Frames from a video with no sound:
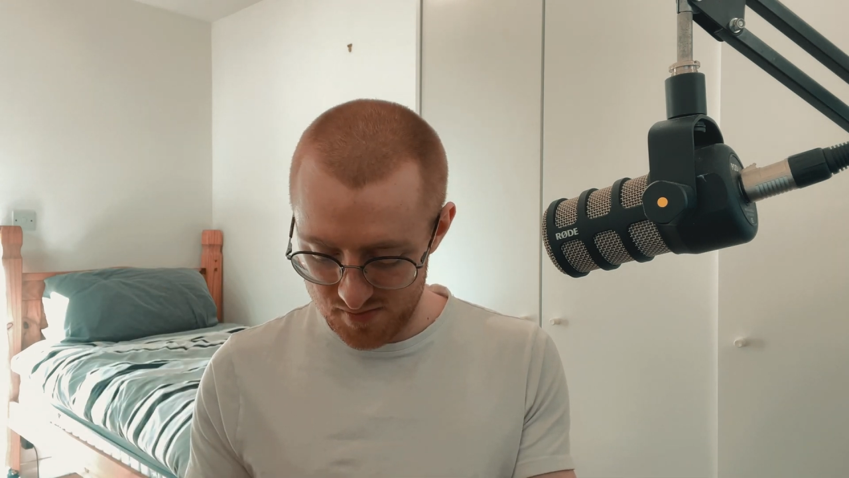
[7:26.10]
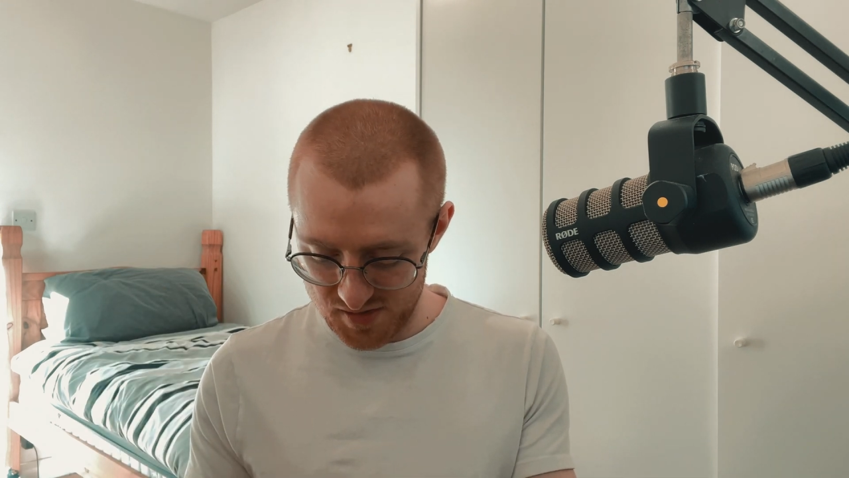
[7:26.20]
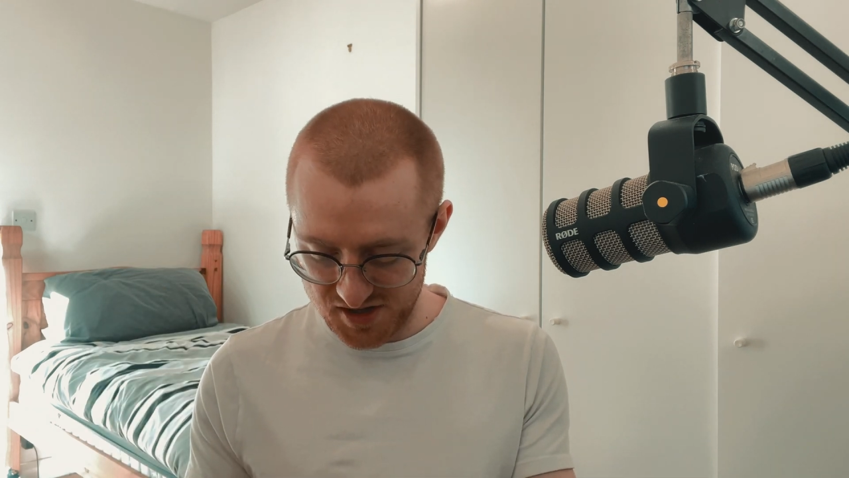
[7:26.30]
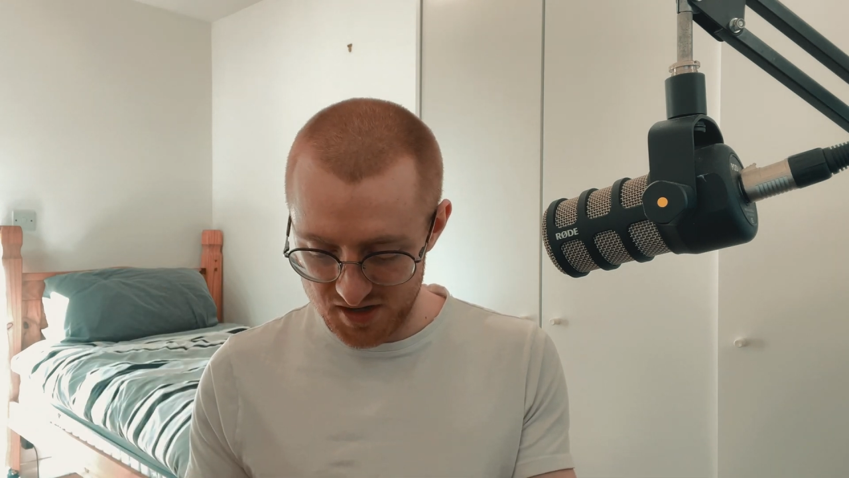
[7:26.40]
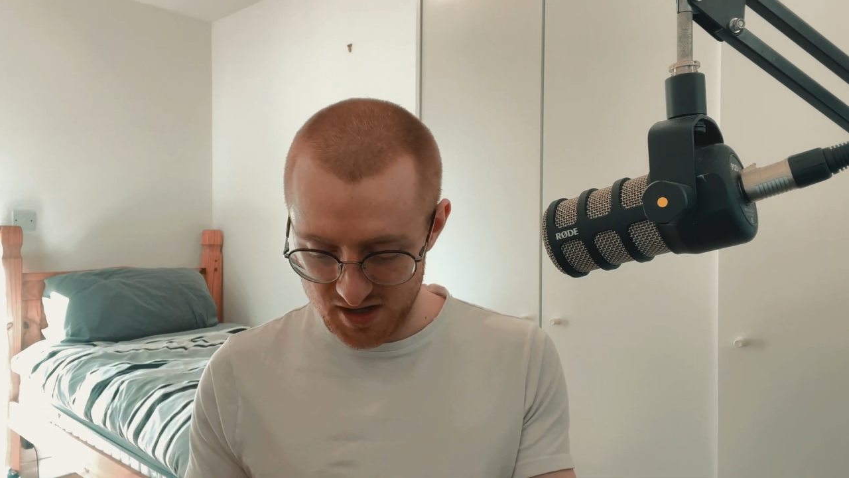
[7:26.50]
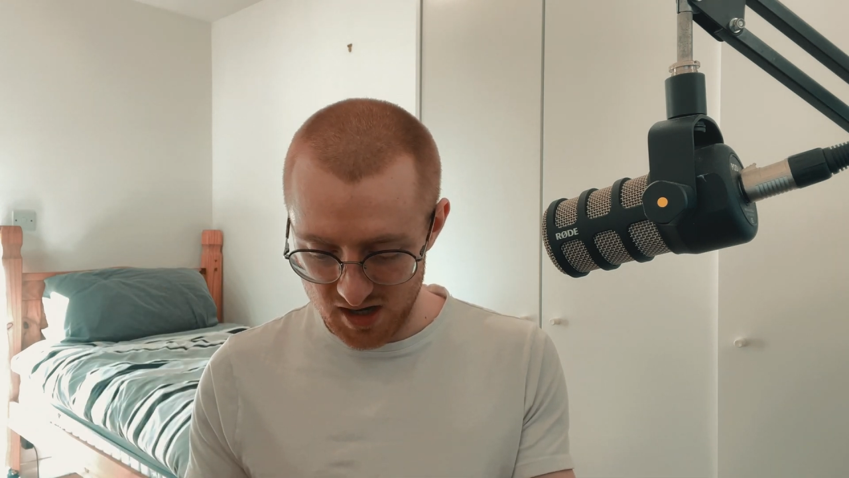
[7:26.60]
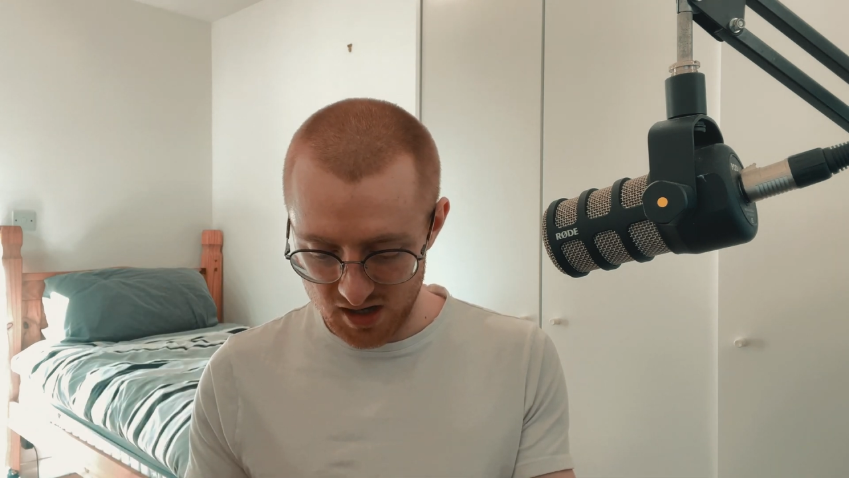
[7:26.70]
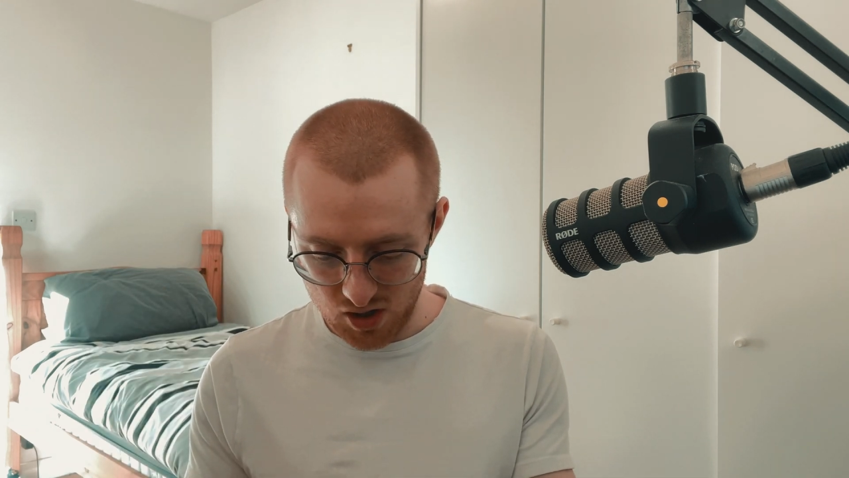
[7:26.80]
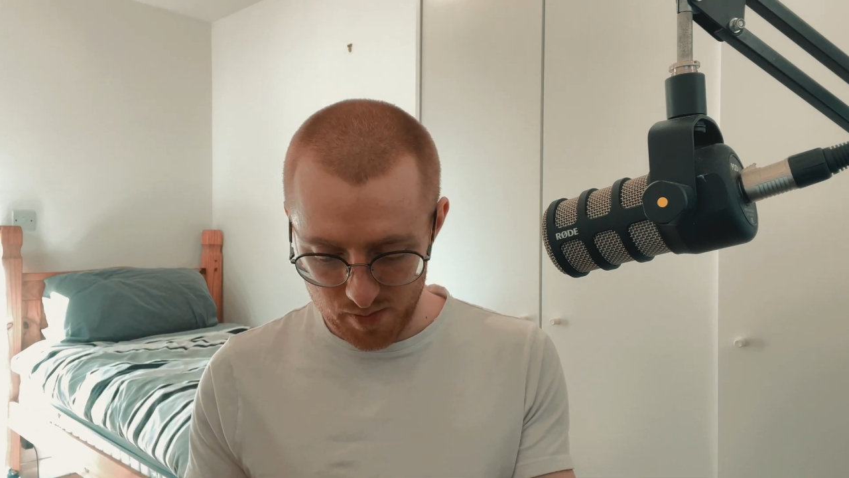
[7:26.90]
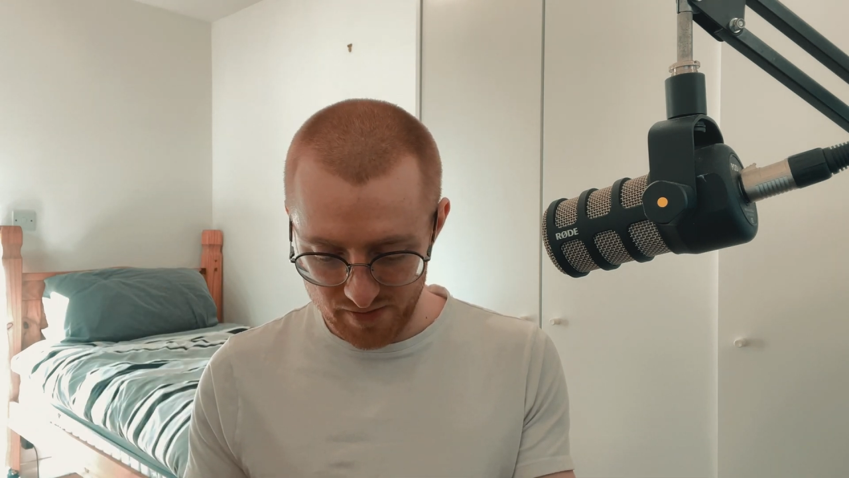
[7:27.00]
This is like a
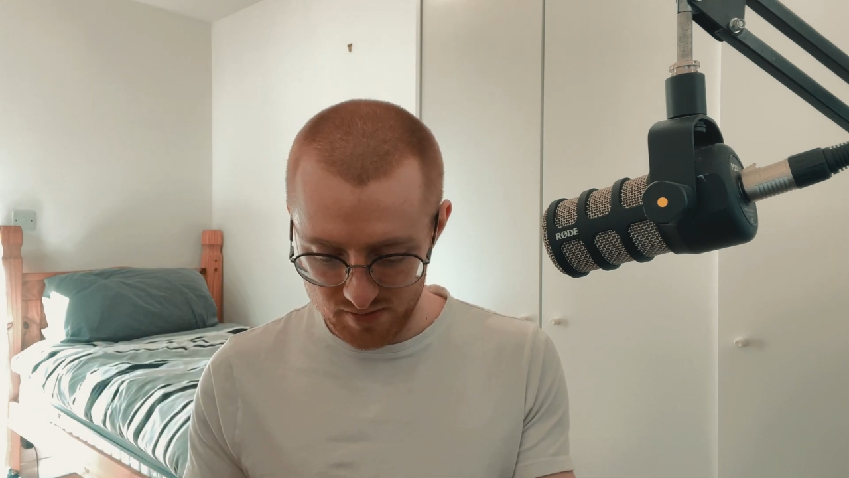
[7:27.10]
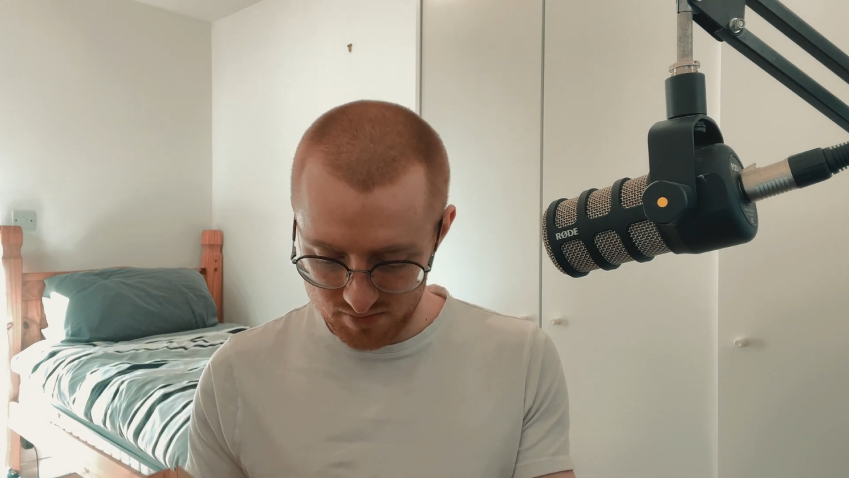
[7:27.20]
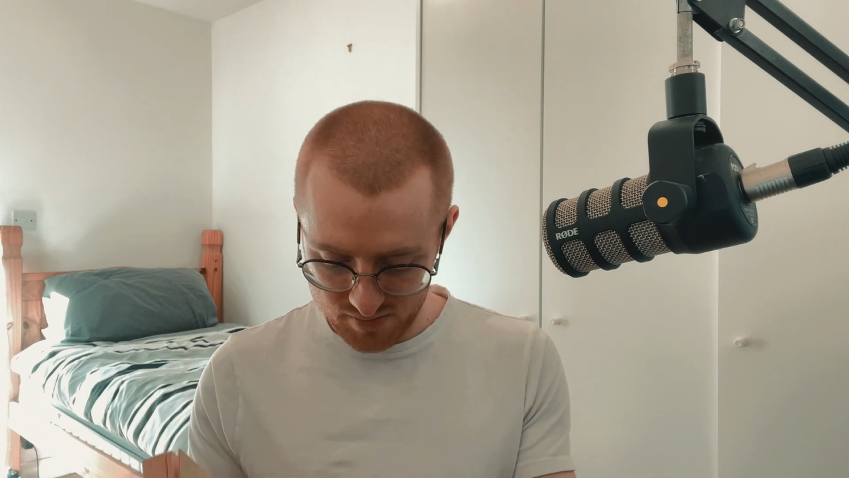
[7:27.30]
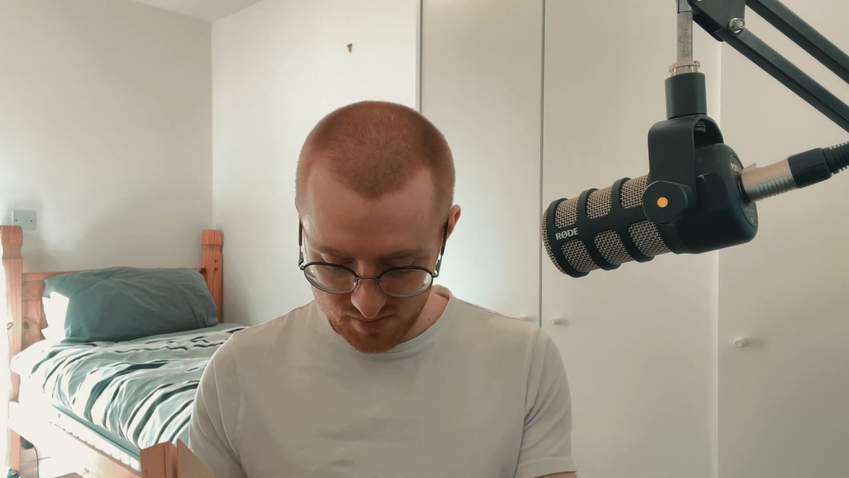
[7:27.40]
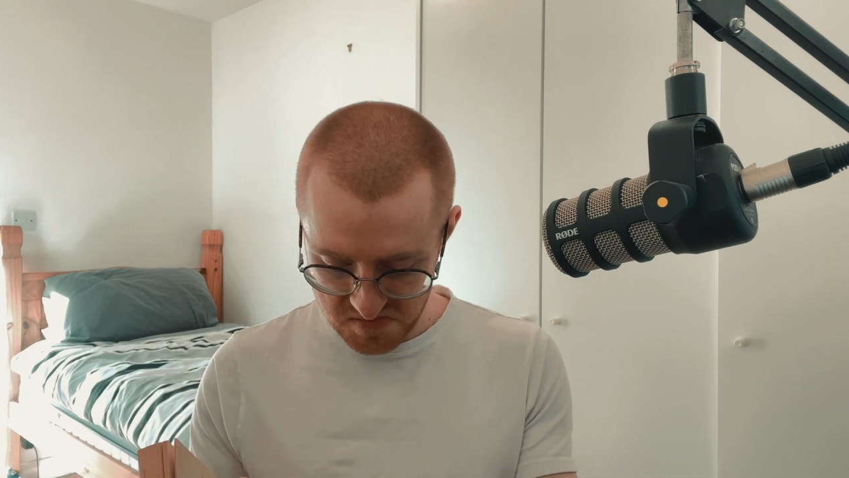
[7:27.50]
copy from